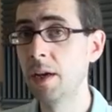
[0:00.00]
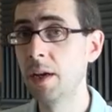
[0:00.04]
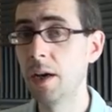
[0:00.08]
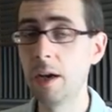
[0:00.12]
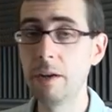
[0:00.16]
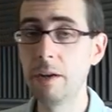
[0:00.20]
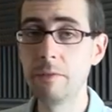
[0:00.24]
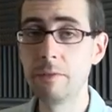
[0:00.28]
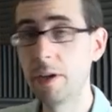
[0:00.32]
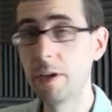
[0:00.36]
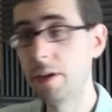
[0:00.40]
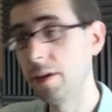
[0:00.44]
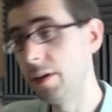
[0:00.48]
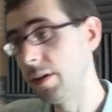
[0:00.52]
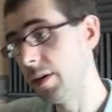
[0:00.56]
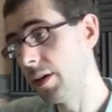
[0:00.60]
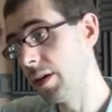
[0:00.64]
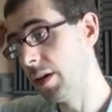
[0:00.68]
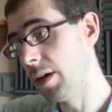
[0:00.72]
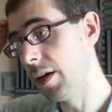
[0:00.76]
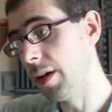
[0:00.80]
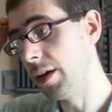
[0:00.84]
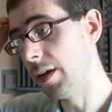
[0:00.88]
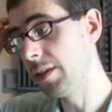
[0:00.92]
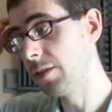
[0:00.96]
I run,
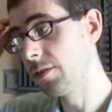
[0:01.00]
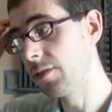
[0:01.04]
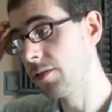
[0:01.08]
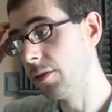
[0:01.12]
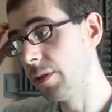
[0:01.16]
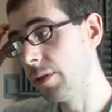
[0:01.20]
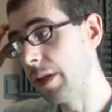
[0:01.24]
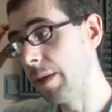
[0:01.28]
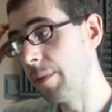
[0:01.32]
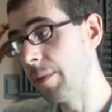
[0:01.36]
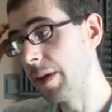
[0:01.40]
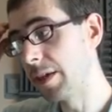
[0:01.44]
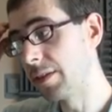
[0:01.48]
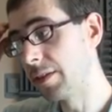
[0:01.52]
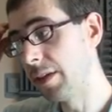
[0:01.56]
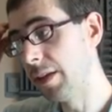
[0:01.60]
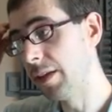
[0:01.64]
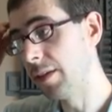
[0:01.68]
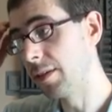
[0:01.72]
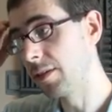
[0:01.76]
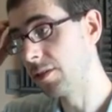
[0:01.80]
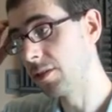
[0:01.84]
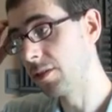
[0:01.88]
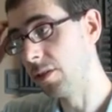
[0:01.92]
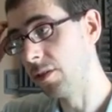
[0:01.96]
uh, I install M X
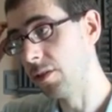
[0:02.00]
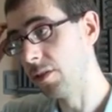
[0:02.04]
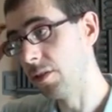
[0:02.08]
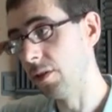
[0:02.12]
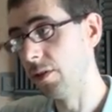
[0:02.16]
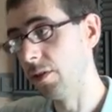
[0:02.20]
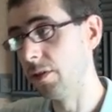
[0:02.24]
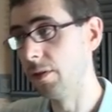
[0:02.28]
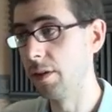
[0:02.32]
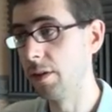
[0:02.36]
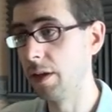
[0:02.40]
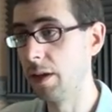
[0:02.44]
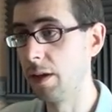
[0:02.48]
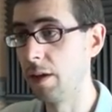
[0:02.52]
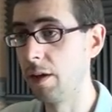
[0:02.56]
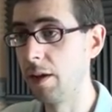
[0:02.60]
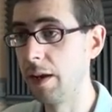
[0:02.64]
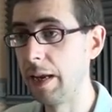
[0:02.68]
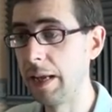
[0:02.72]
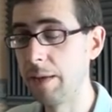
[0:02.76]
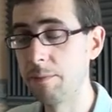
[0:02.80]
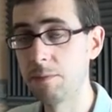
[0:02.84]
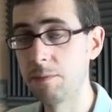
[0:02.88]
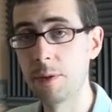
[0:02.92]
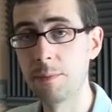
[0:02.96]
Linux on on a lot
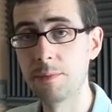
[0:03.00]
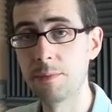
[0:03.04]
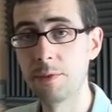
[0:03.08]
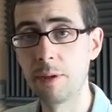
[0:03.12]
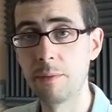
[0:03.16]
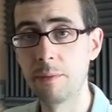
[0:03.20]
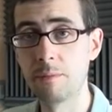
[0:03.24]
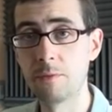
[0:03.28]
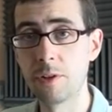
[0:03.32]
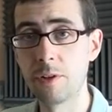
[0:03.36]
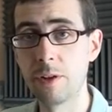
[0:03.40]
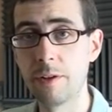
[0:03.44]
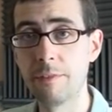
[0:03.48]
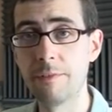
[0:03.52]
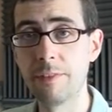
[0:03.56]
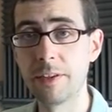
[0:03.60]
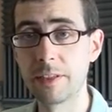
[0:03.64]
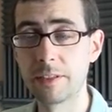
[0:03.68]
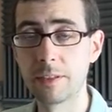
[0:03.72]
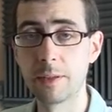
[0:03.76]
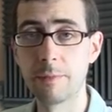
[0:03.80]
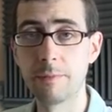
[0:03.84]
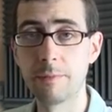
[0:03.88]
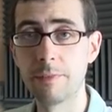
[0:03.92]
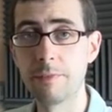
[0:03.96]
of laptops that I'm trying to
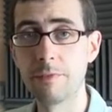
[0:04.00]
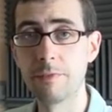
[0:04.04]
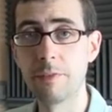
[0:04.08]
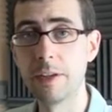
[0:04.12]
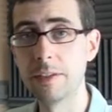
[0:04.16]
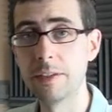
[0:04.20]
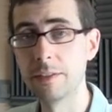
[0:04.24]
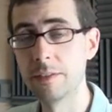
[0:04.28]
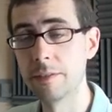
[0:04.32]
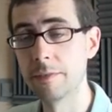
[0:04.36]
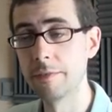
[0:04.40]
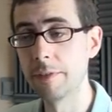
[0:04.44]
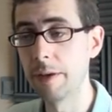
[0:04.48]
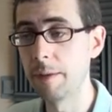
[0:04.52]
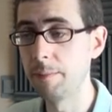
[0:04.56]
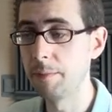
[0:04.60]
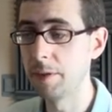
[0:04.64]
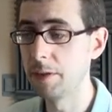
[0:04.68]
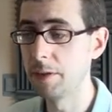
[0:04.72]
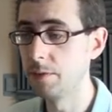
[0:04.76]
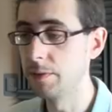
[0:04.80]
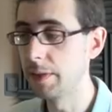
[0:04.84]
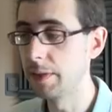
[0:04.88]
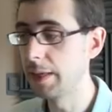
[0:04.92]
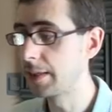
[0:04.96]
fix up for friends and
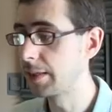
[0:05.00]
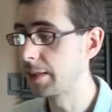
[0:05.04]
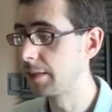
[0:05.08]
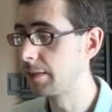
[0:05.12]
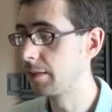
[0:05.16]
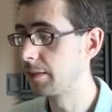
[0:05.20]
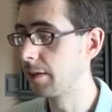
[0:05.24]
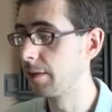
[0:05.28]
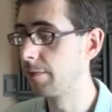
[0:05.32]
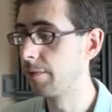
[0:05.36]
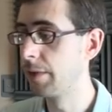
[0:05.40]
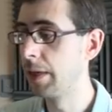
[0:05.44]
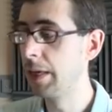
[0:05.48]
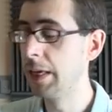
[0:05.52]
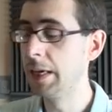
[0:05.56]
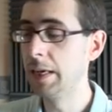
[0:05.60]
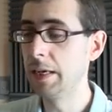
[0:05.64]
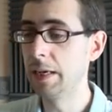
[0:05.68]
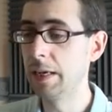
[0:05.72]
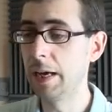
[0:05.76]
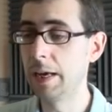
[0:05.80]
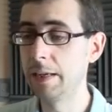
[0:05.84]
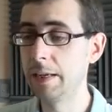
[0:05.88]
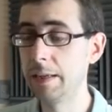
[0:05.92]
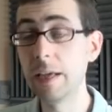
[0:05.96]
family and all that kind of stuff,
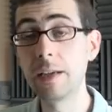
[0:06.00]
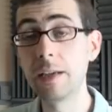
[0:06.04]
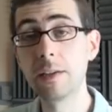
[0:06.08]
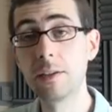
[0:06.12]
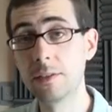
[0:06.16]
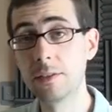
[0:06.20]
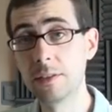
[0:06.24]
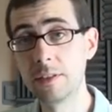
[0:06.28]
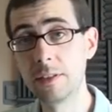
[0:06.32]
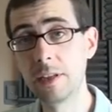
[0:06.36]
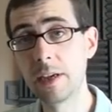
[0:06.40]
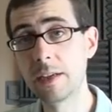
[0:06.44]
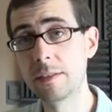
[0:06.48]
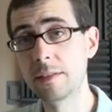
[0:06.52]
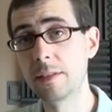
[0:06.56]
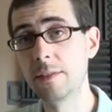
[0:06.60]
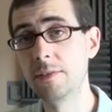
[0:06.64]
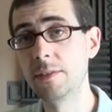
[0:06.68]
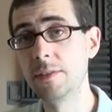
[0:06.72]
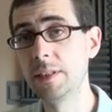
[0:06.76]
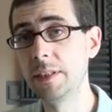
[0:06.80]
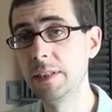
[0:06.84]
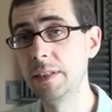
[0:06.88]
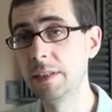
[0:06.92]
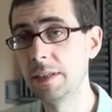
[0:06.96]
and that uses the
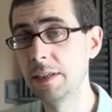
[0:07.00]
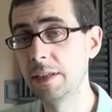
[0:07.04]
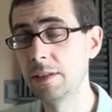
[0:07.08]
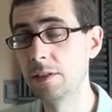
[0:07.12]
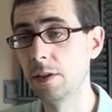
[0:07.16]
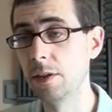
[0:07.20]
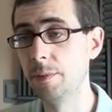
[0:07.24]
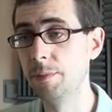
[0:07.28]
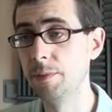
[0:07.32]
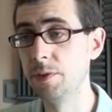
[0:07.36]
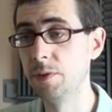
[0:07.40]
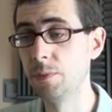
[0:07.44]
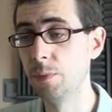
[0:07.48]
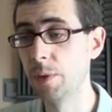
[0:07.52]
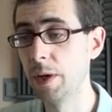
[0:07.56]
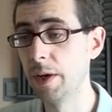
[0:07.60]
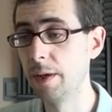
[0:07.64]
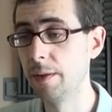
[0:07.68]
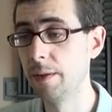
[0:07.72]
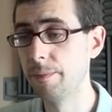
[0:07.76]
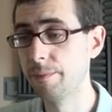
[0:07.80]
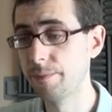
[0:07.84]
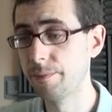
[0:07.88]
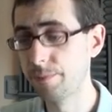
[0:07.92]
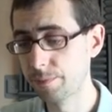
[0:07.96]
Xfce desktop as
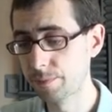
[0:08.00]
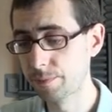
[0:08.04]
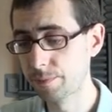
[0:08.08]
well.